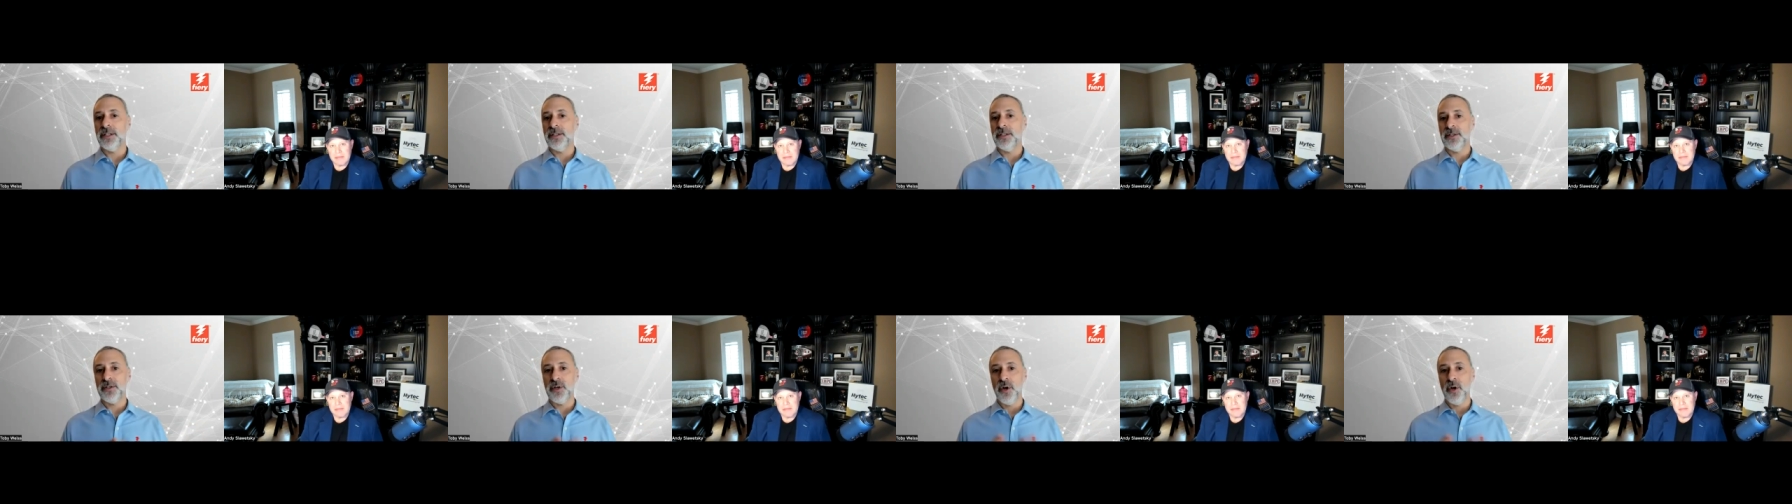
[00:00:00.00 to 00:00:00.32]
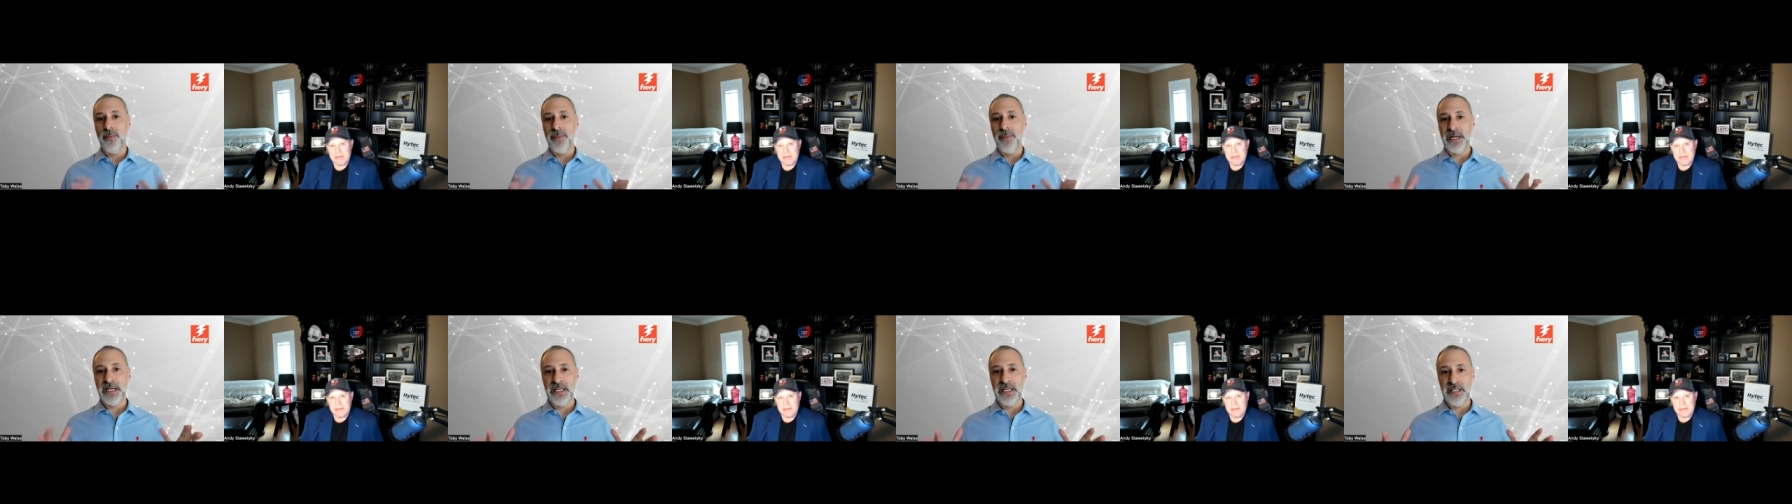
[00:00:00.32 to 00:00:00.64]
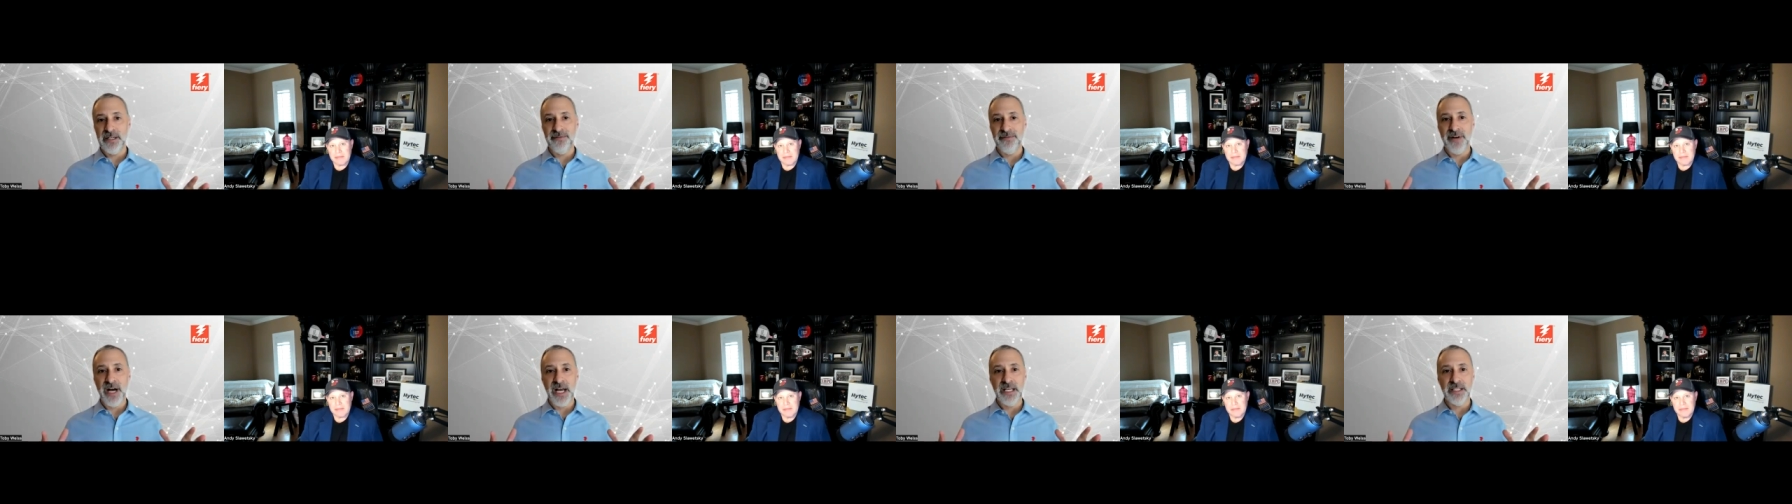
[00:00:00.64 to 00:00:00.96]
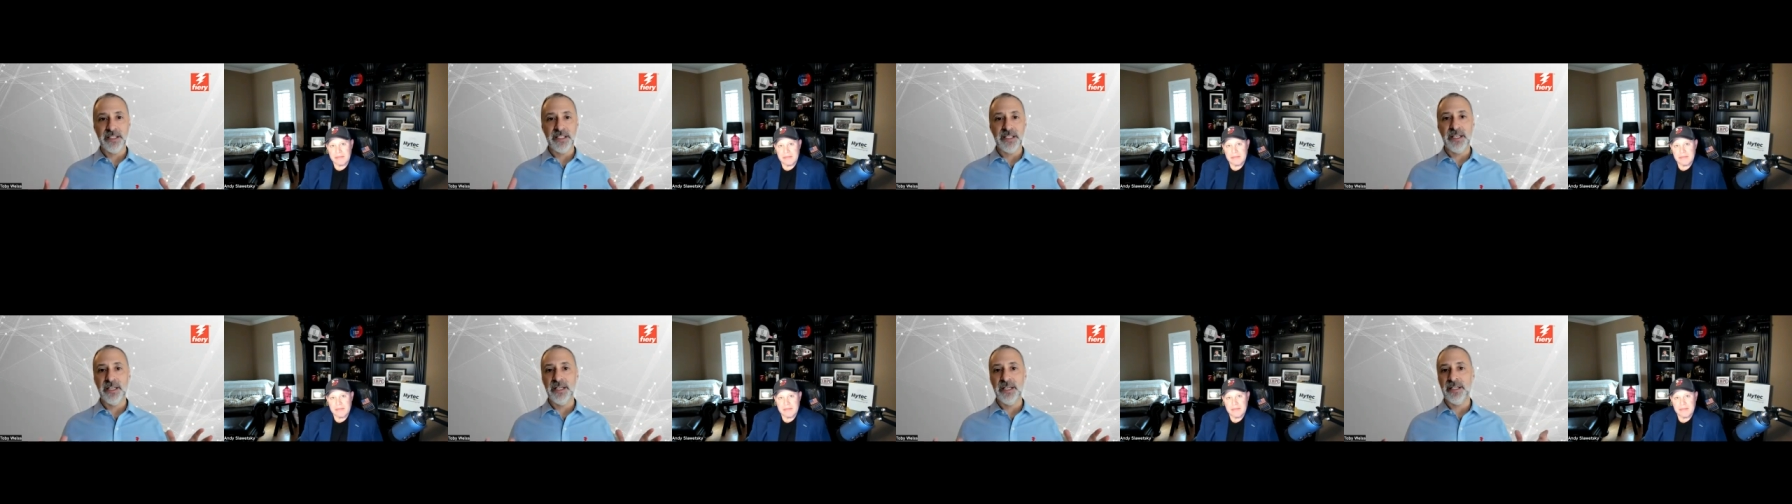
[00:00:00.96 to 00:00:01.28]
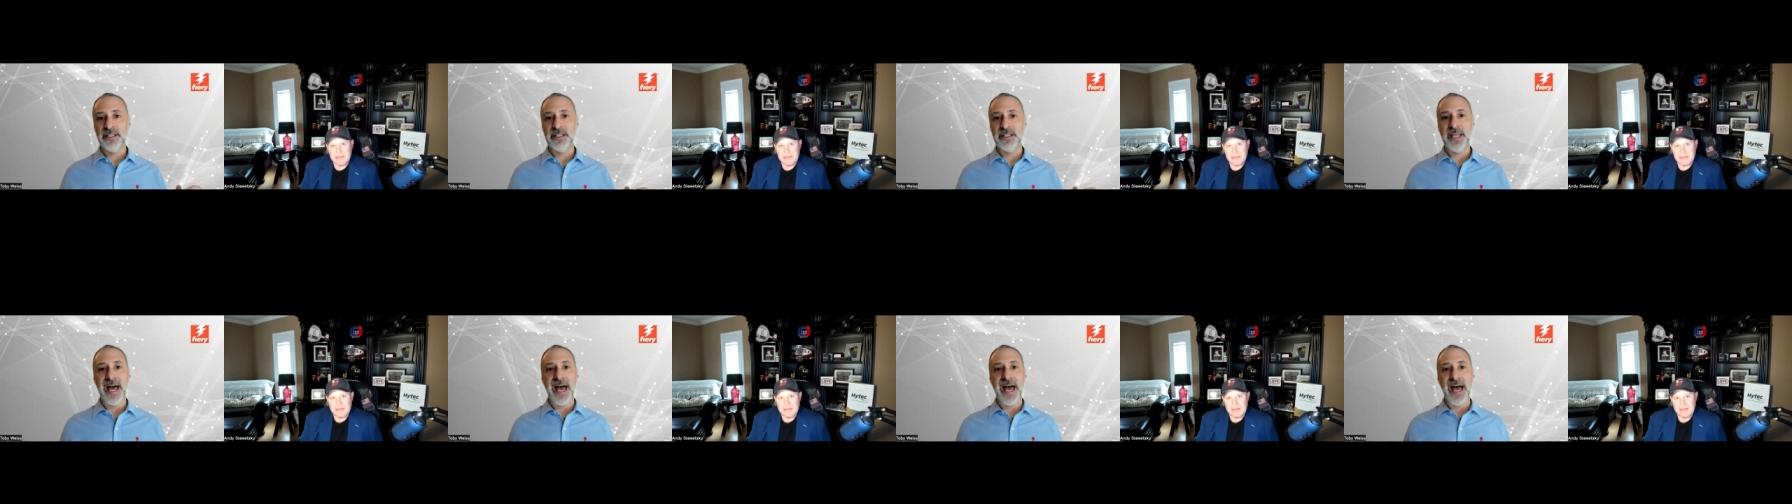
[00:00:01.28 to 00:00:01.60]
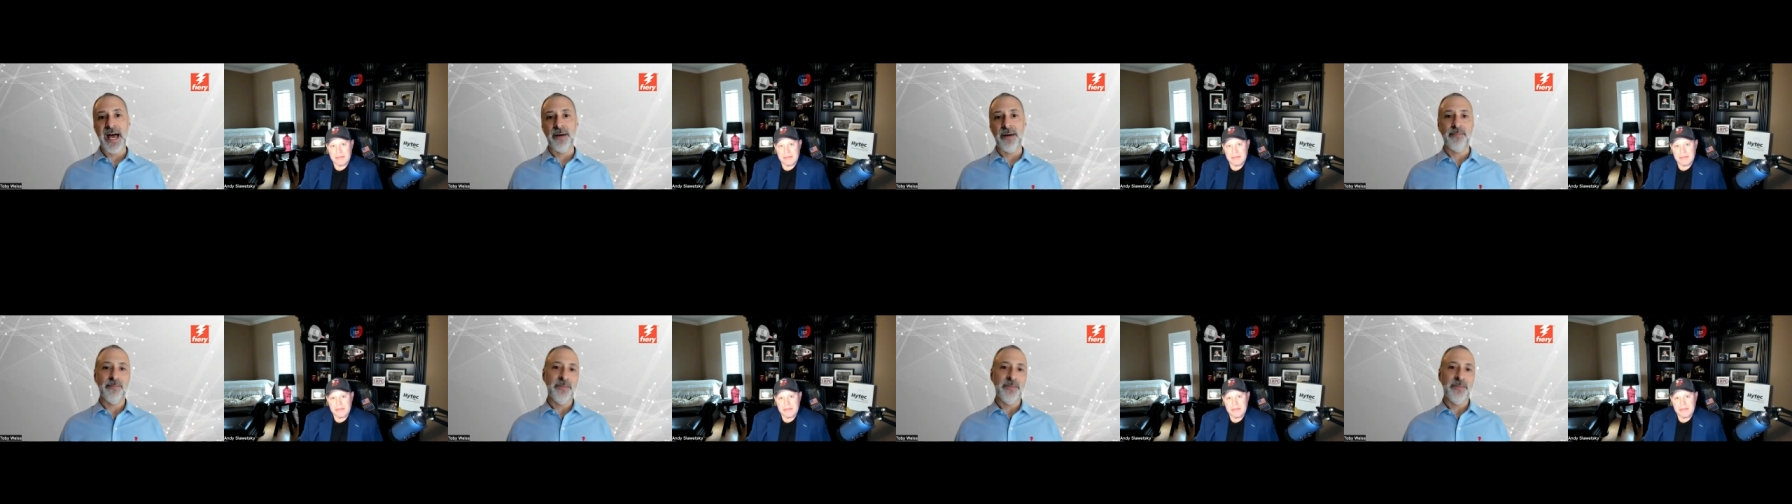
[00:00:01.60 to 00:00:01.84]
so many devices that,